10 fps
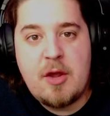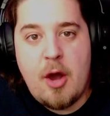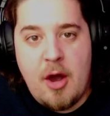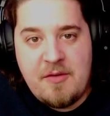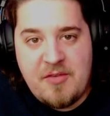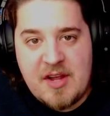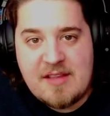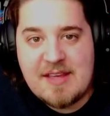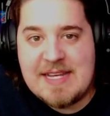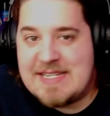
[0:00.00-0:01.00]

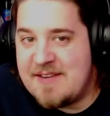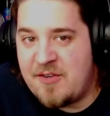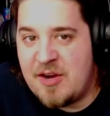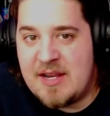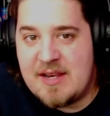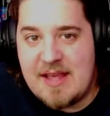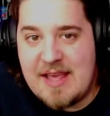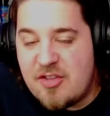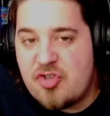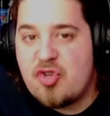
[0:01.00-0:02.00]
conflict and different
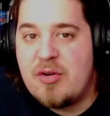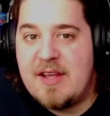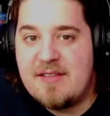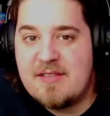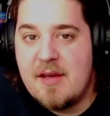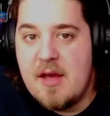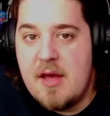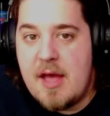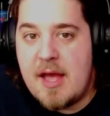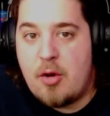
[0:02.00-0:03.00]
histories
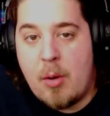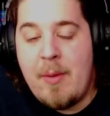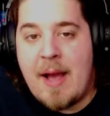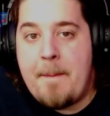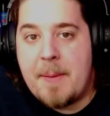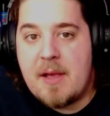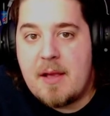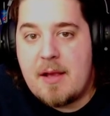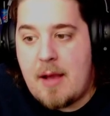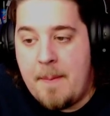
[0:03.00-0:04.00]
and growing up
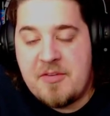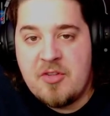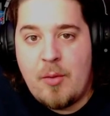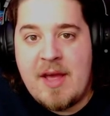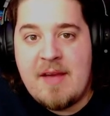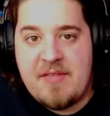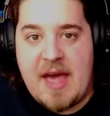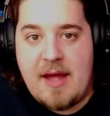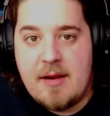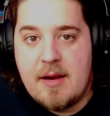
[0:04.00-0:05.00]
comes in the way of
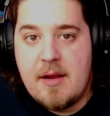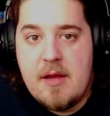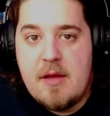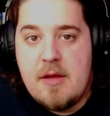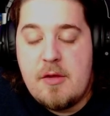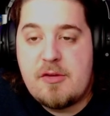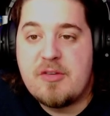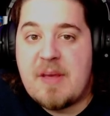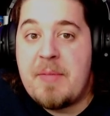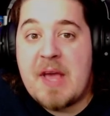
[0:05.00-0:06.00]
that. So
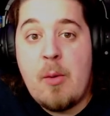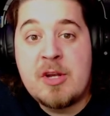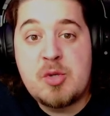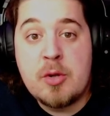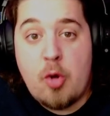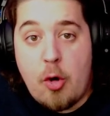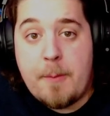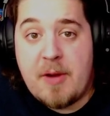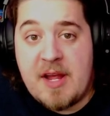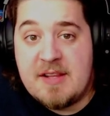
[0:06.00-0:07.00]
something I want to
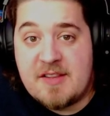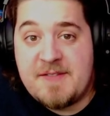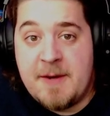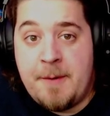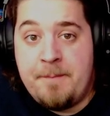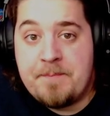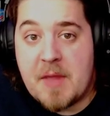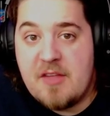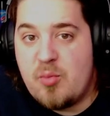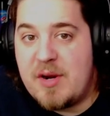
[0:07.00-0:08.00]
incorporate in this film
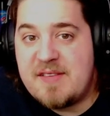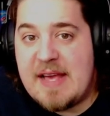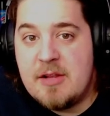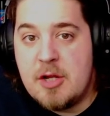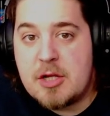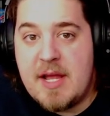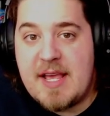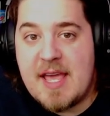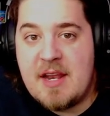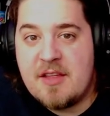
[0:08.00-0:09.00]
is, what does that look
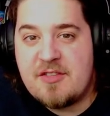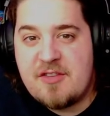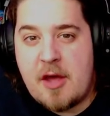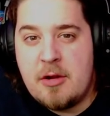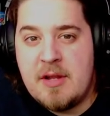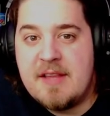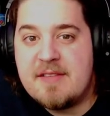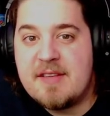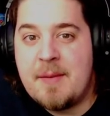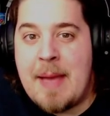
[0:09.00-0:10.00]
like in a subtle and
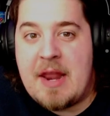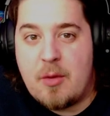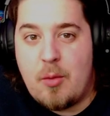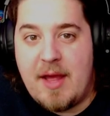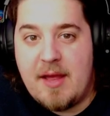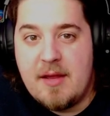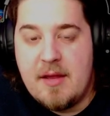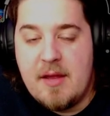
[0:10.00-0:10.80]
cinematic way